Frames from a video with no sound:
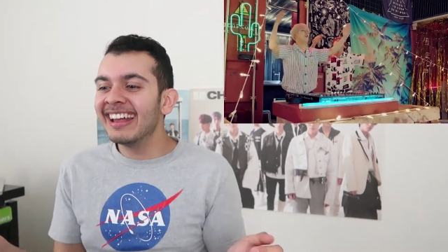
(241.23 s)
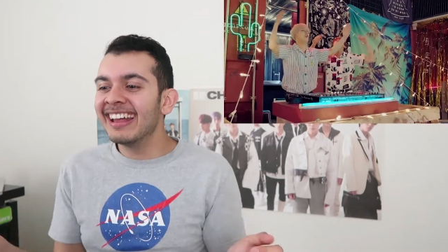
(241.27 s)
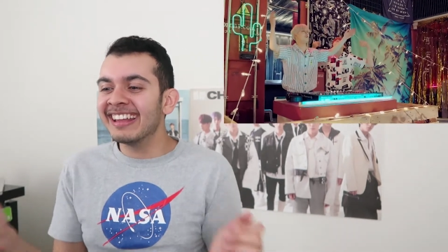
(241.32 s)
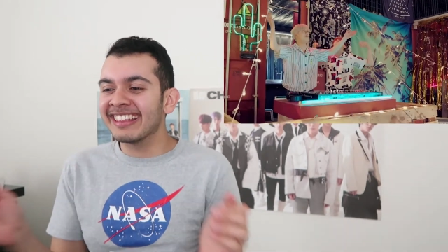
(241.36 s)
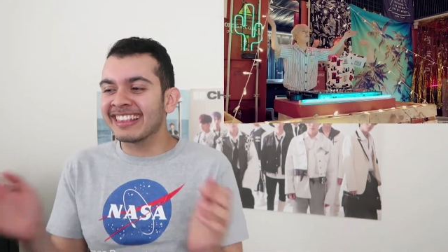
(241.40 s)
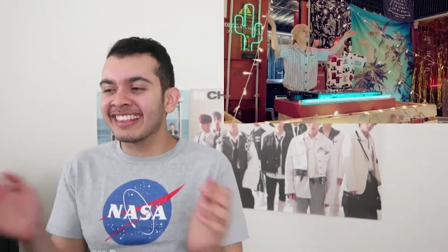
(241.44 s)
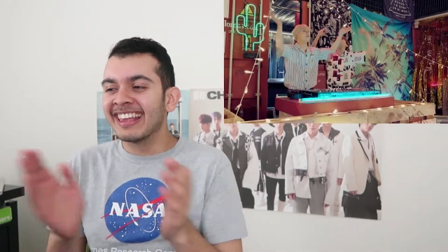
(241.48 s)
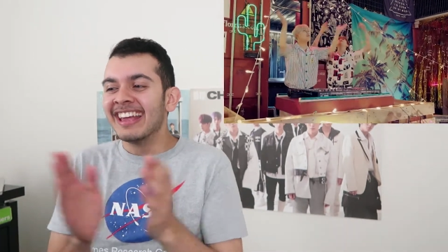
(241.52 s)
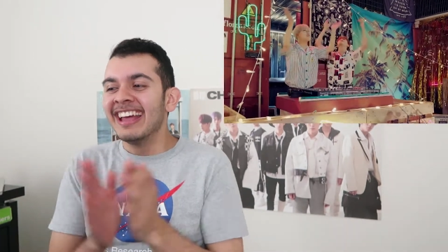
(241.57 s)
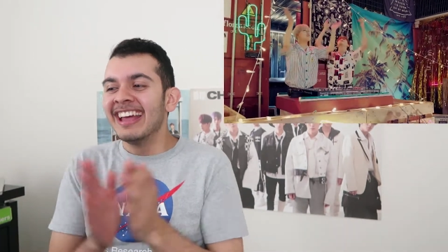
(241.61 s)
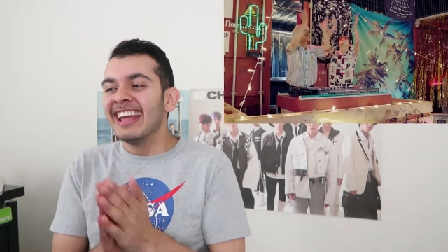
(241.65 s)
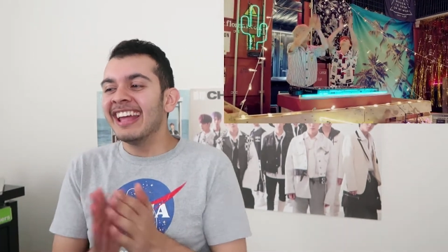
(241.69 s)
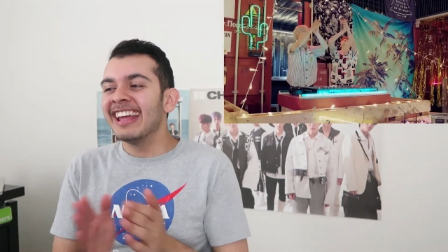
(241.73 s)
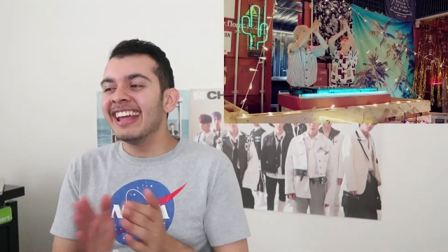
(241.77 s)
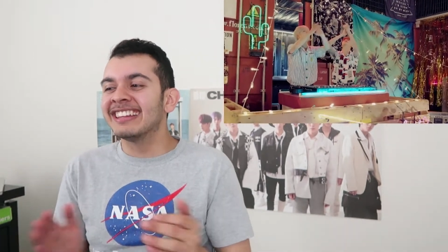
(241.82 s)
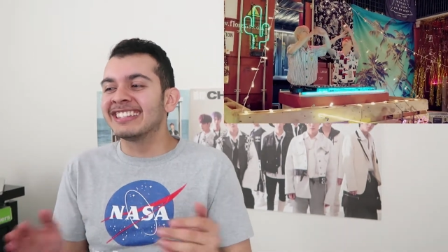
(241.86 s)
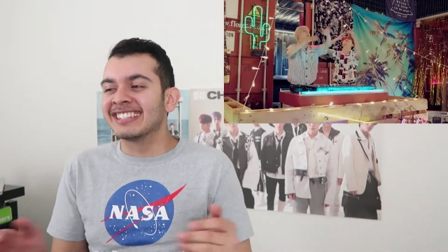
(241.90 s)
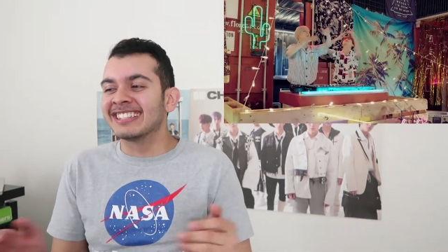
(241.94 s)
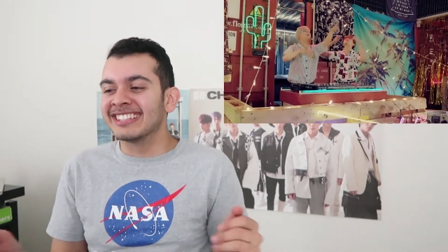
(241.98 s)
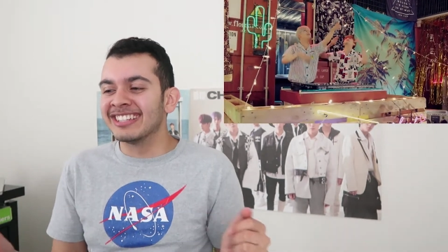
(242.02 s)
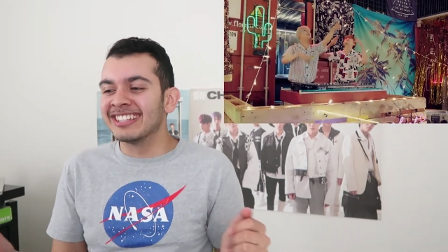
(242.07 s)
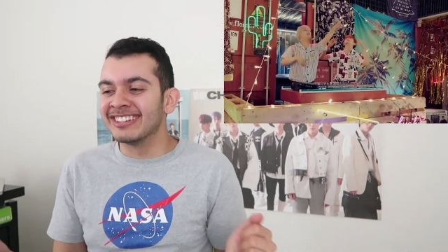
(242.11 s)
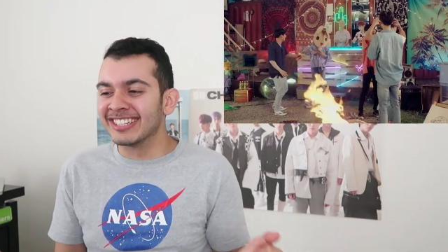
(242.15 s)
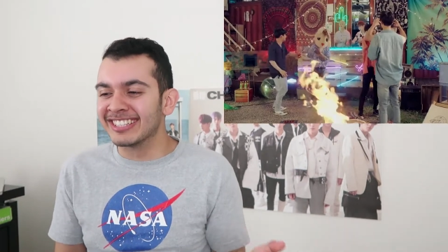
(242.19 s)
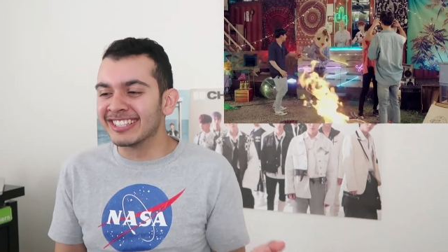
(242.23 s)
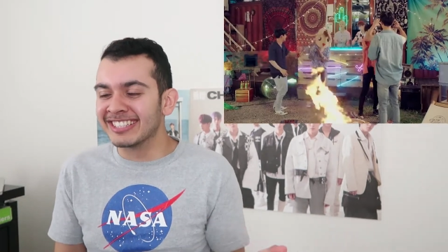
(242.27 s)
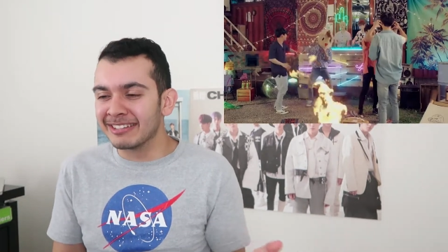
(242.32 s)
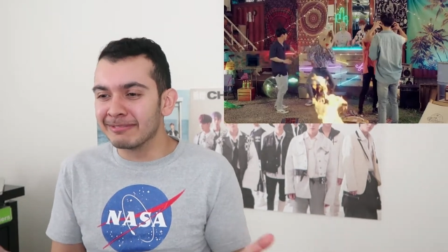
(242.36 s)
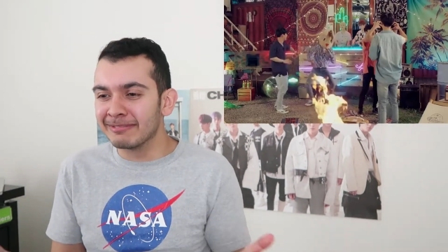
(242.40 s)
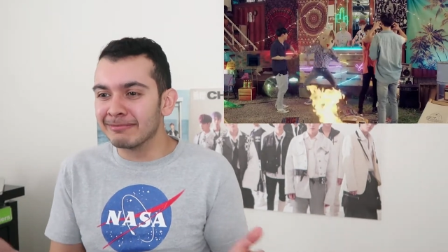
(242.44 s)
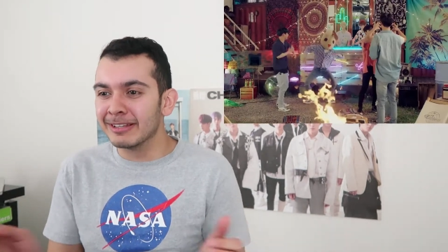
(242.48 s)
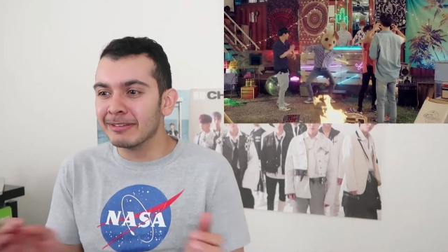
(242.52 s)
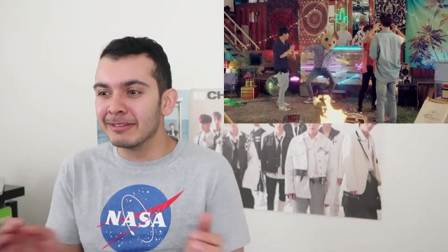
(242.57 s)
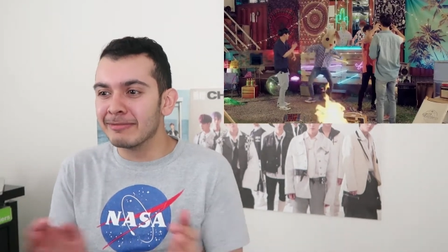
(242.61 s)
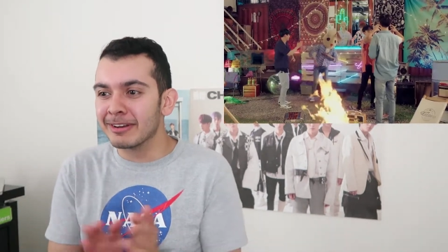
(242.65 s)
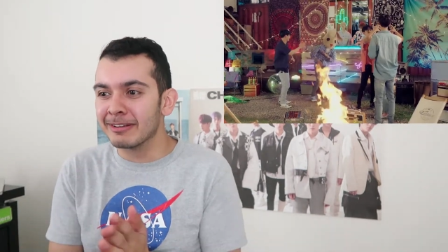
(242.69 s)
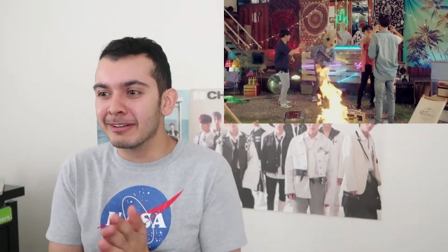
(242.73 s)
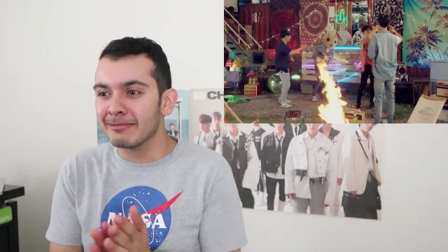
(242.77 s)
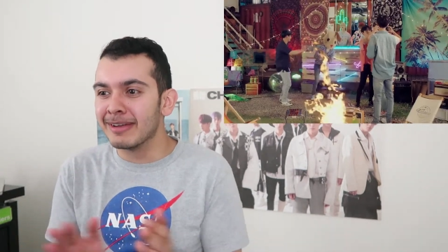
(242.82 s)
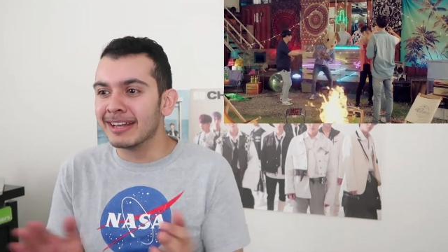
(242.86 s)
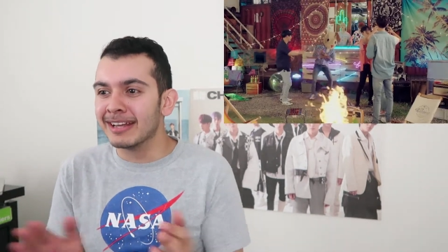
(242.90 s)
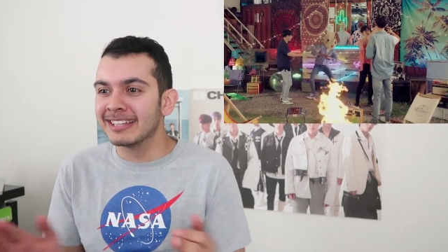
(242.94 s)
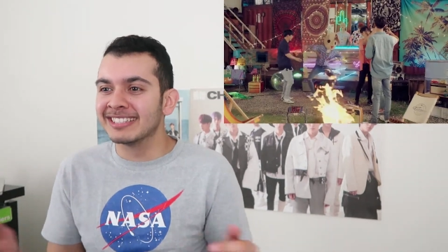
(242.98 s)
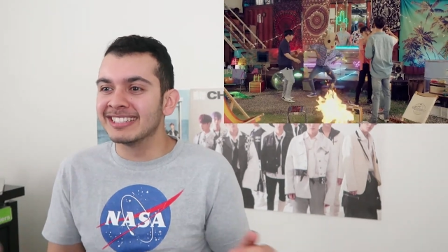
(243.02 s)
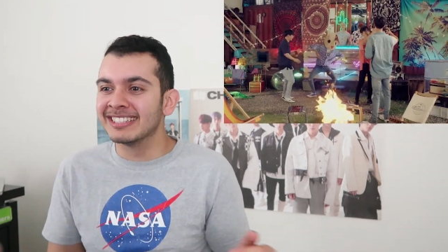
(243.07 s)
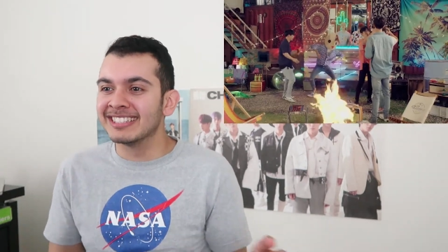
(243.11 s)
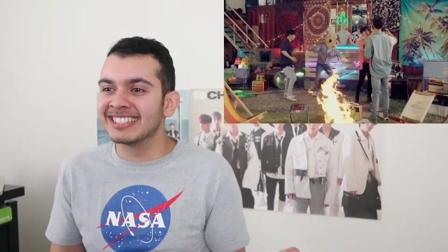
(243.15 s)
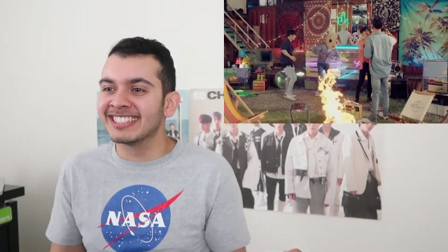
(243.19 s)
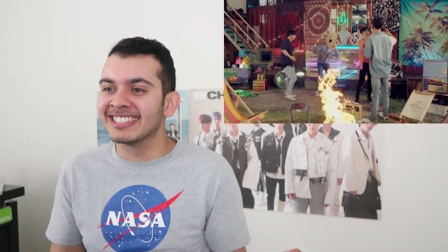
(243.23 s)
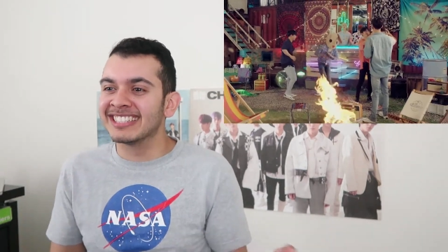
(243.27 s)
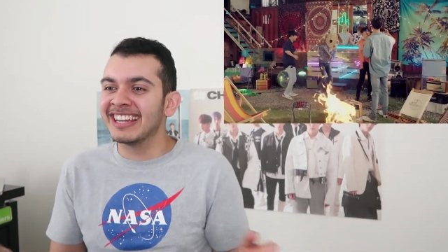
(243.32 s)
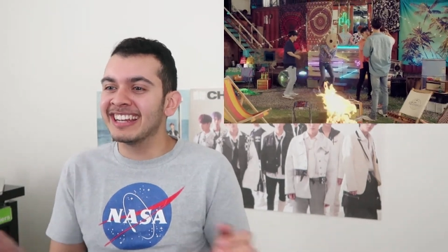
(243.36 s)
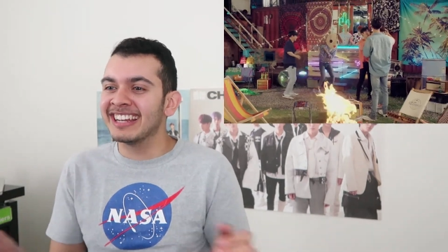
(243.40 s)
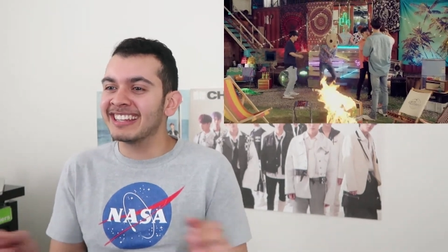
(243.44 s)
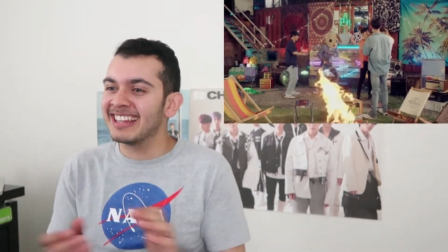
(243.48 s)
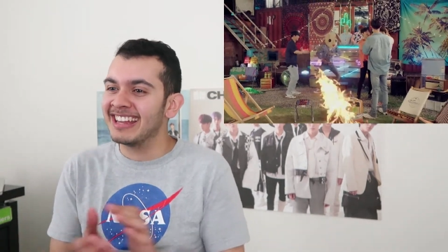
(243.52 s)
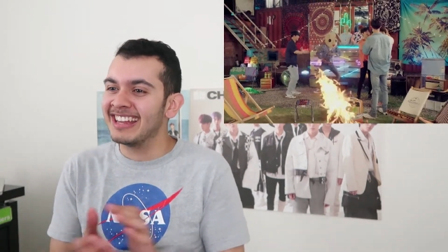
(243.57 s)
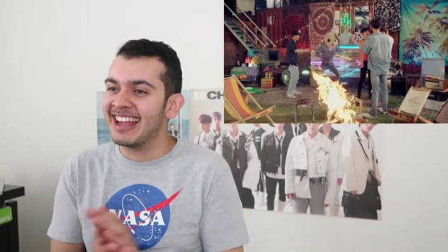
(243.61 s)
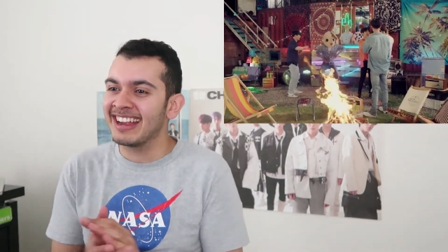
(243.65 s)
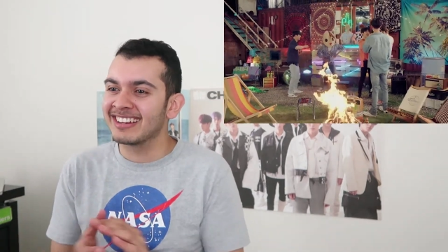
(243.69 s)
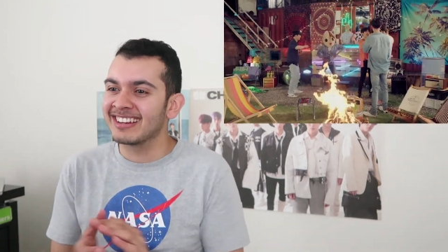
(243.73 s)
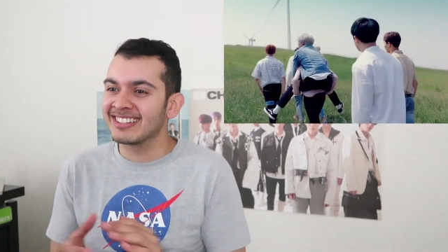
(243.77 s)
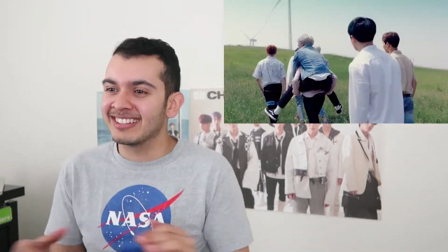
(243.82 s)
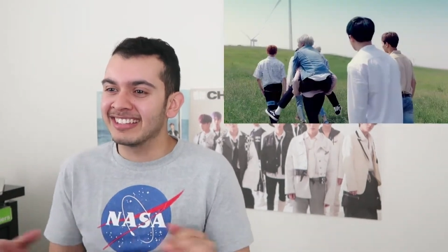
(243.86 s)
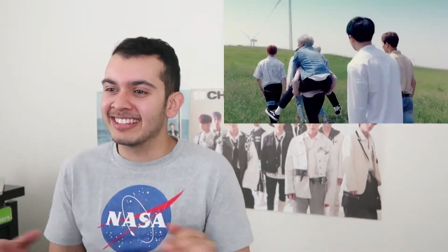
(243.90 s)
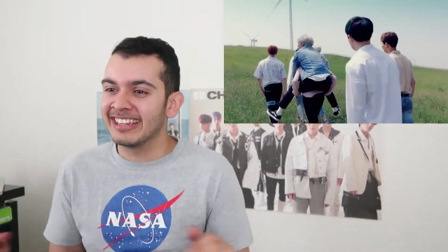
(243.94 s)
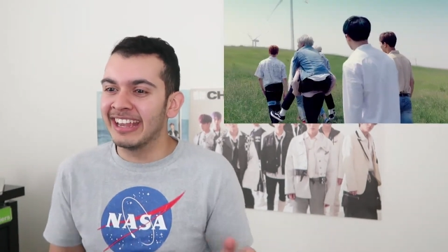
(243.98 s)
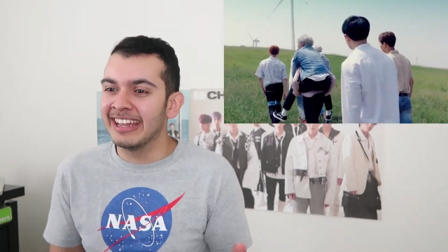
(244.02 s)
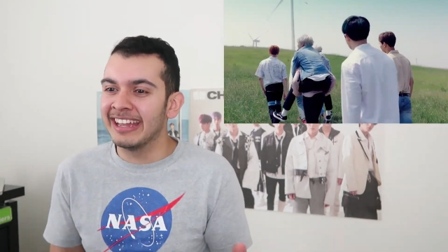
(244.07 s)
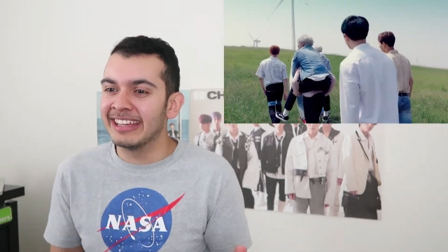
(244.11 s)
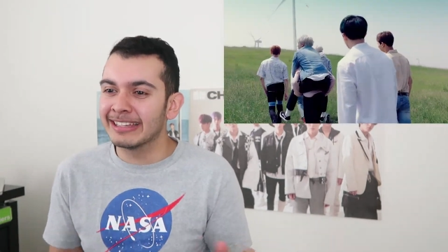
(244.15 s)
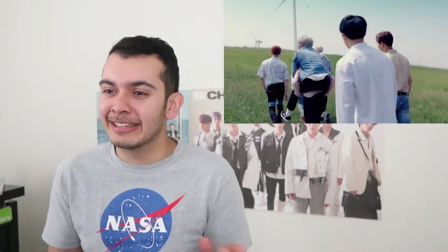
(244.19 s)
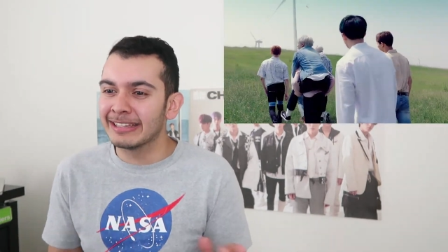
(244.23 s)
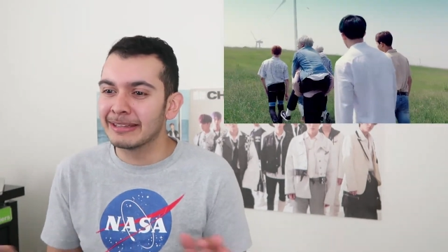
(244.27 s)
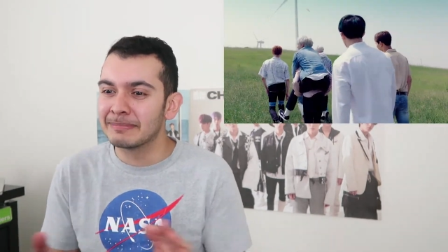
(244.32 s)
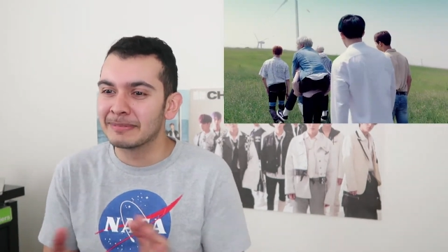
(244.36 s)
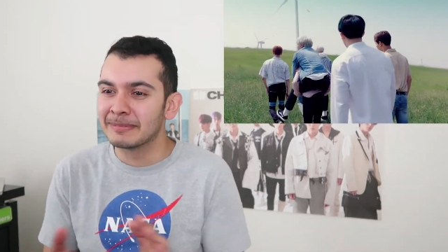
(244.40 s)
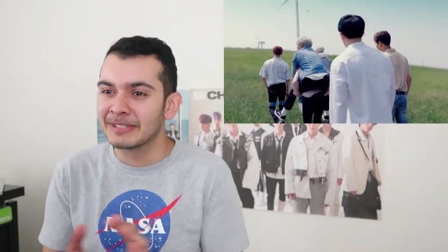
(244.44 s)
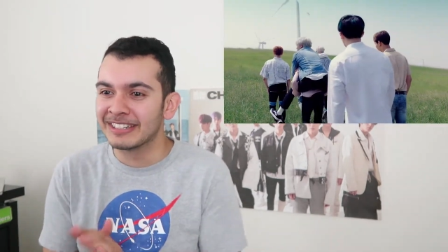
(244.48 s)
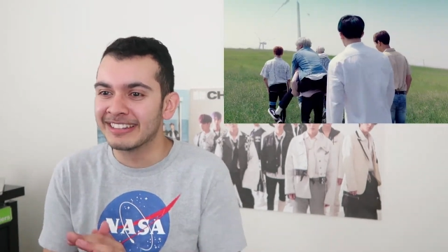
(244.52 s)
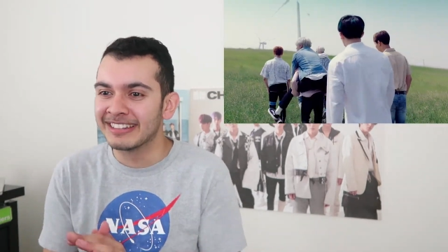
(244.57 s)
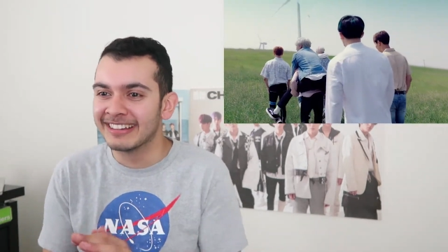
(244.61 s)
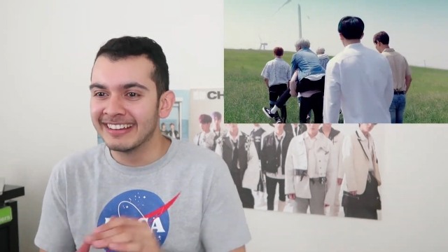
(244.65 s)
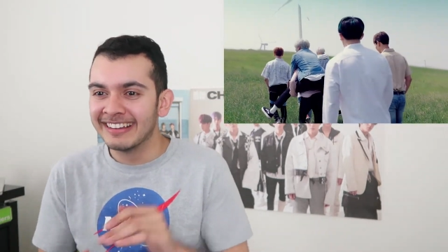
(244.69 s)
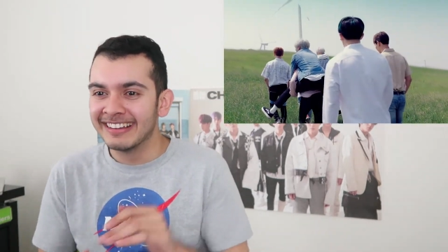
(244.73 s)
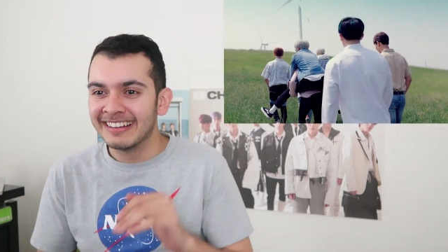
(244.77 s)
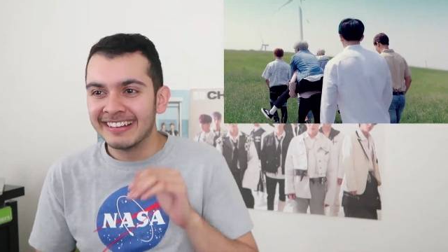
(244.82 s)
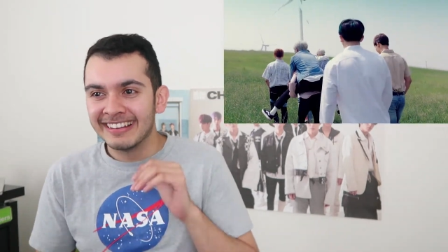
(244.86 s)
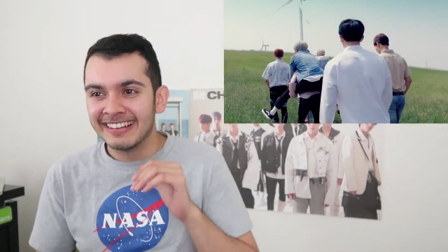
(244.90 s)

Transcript: It's, it's their subliminal message saying they actually hate Lipton.